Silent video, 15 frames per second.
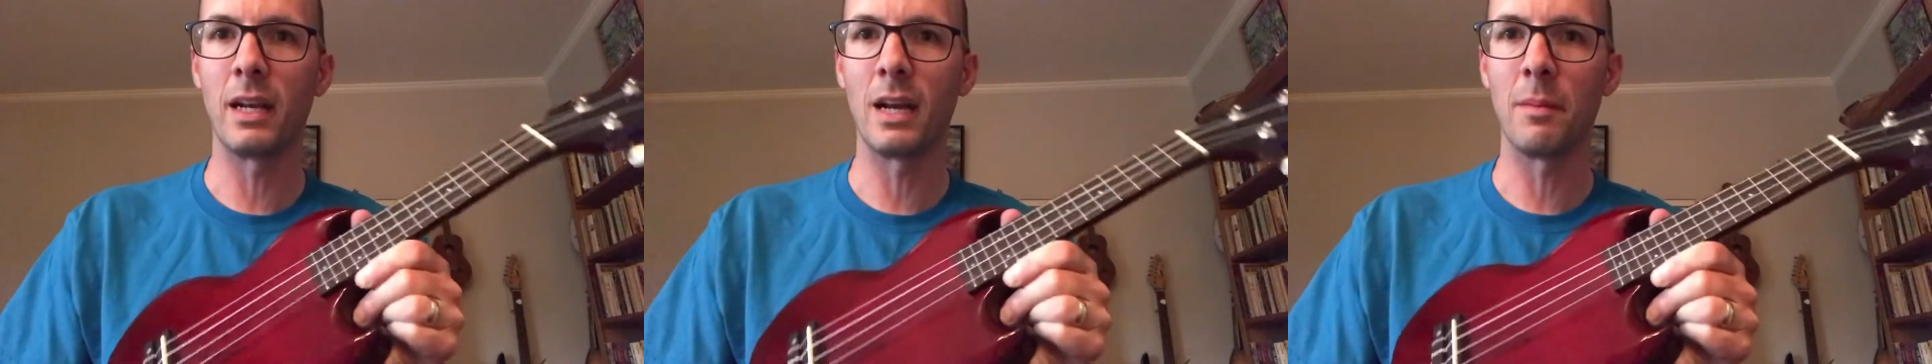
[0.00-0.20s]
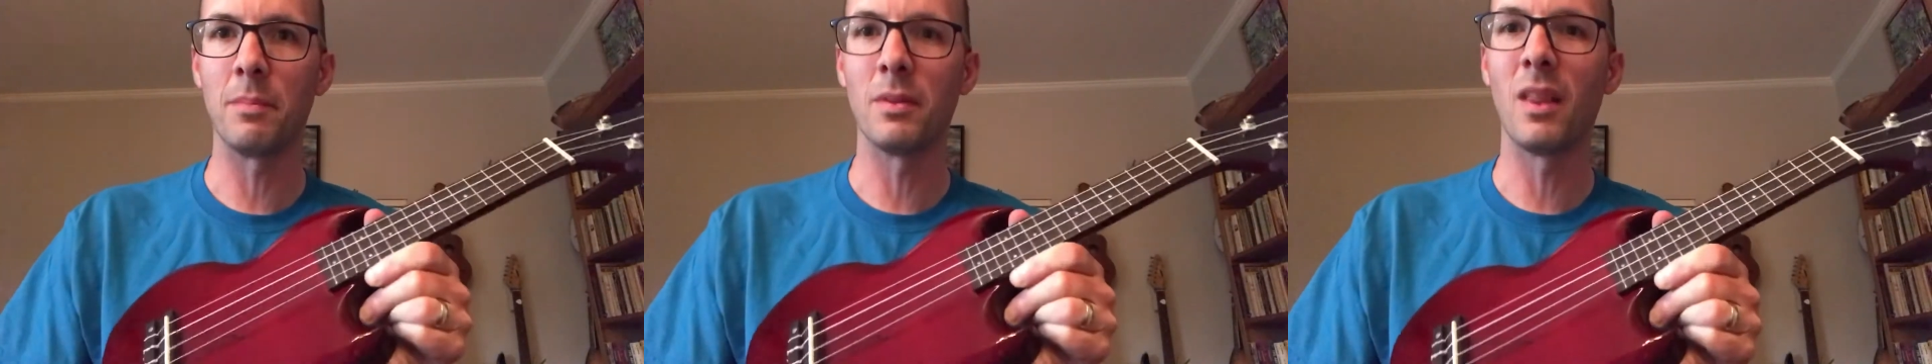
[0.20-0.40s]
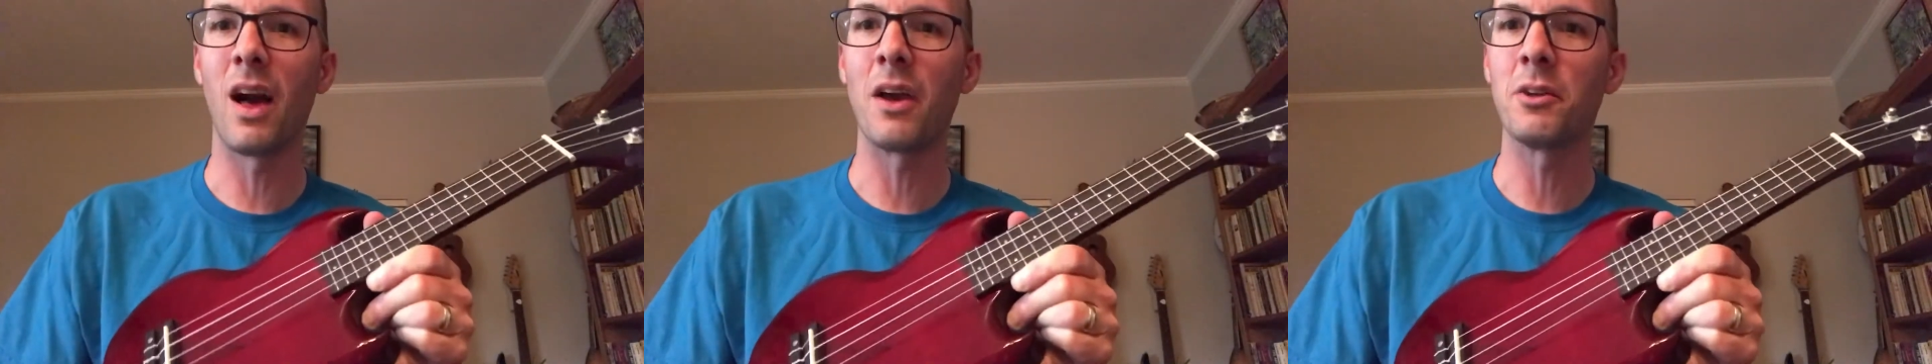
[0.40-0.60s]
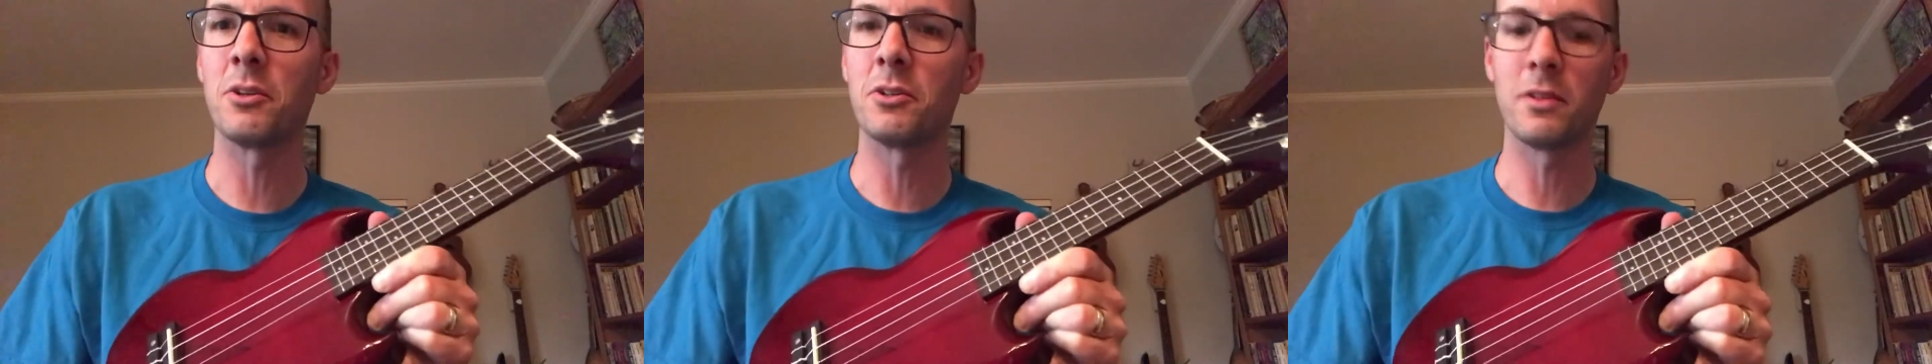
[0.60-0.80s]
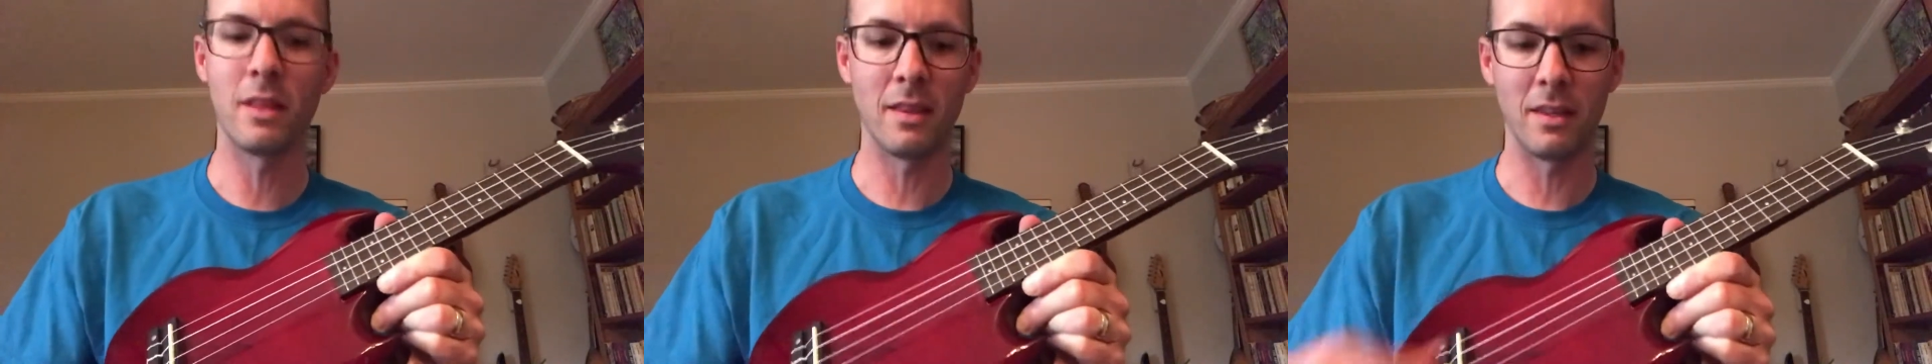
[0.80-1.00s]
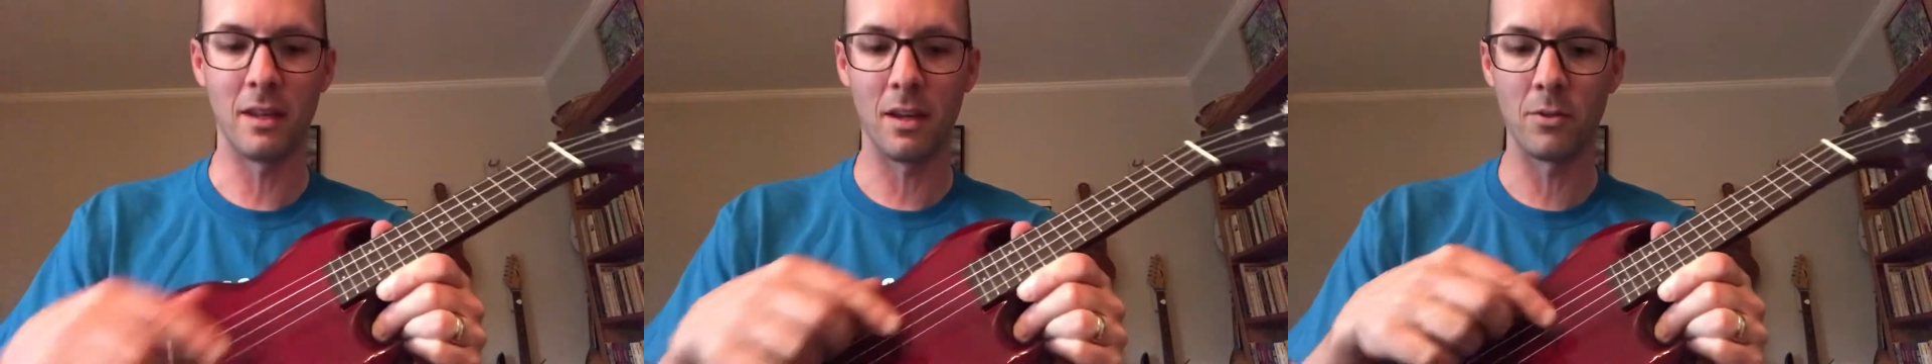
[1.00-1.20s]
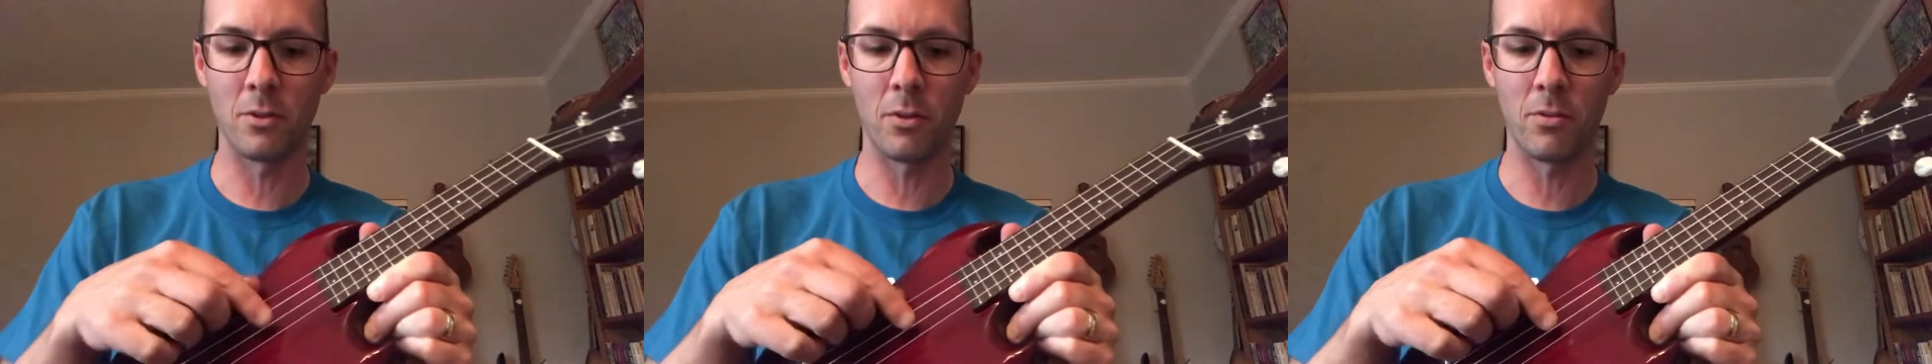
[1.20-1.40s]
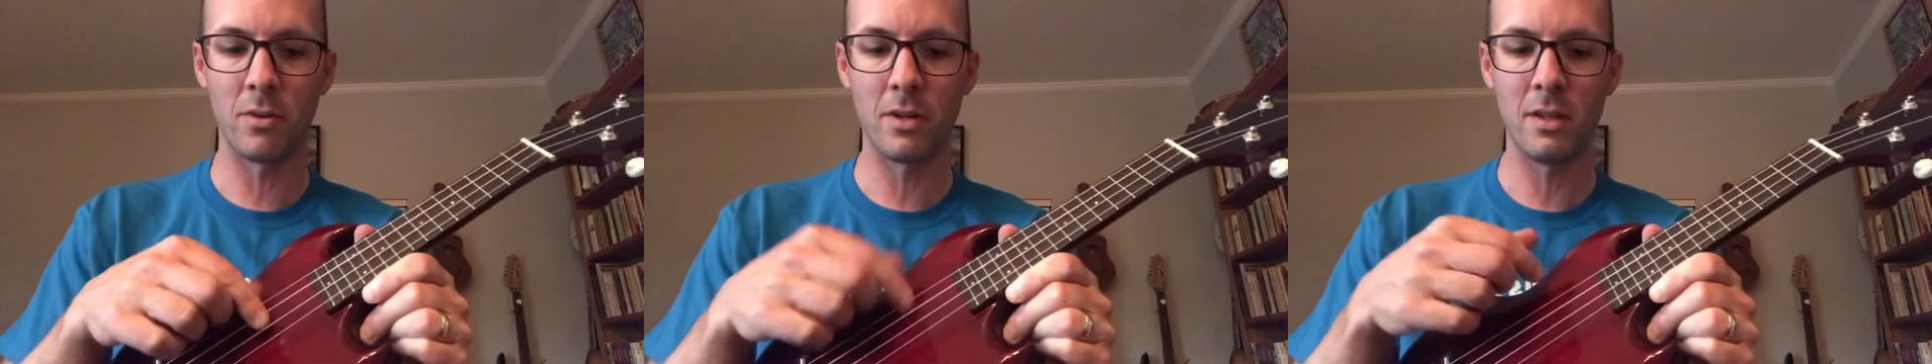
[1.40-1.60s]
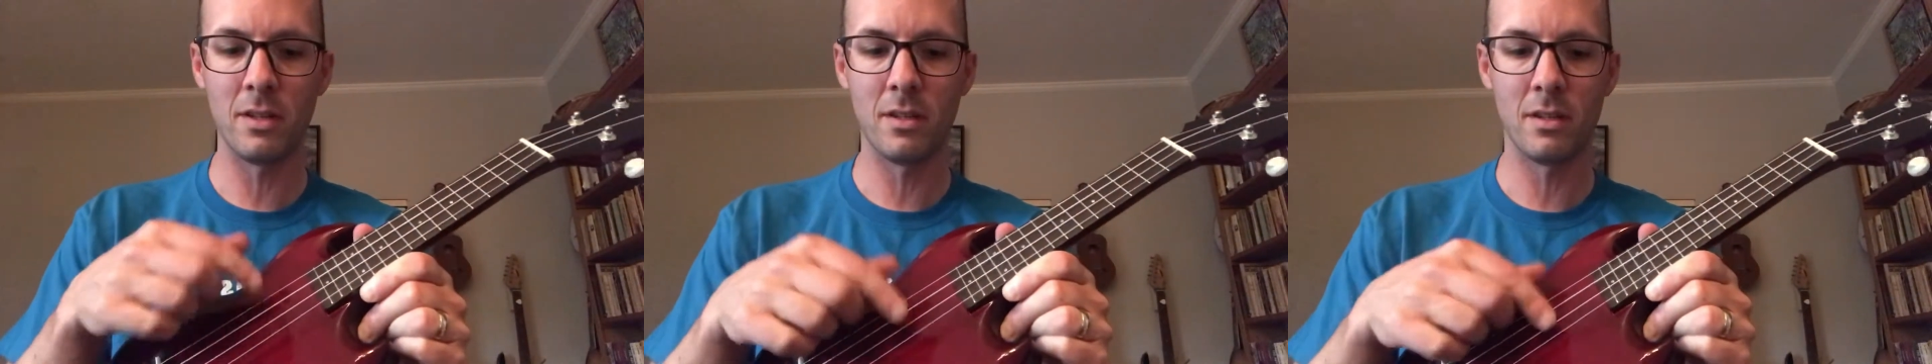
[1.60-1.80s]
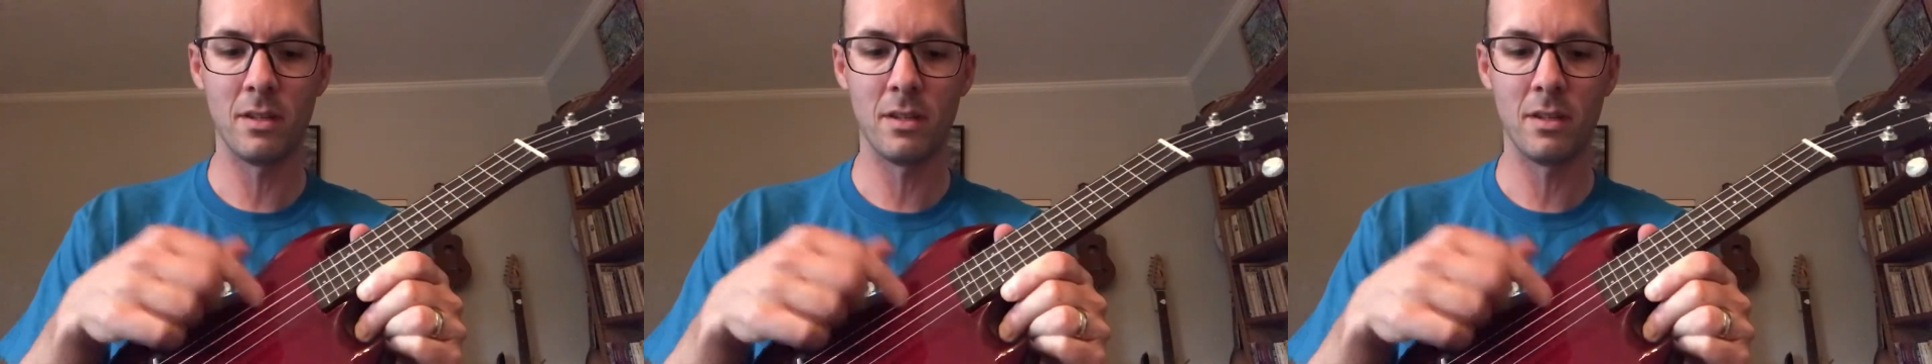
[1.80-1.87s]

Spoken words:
up lighter than the other three.